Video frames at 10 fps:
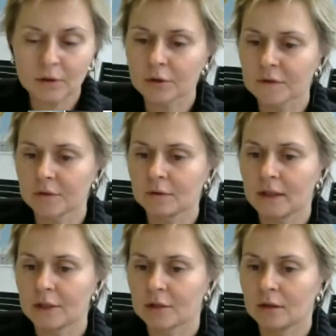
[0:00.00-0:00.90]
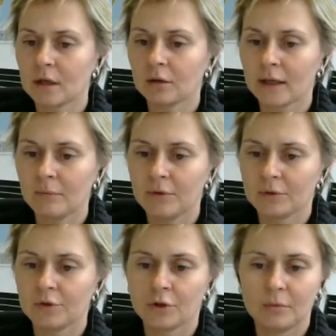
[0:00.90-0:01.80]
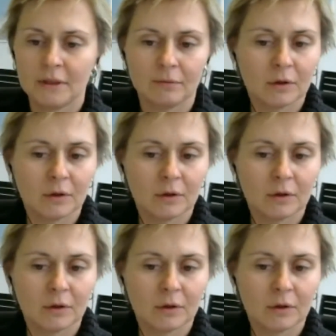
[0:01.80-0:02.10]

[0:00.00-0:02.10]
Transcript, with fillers: uh, your situation? How came you to Germany?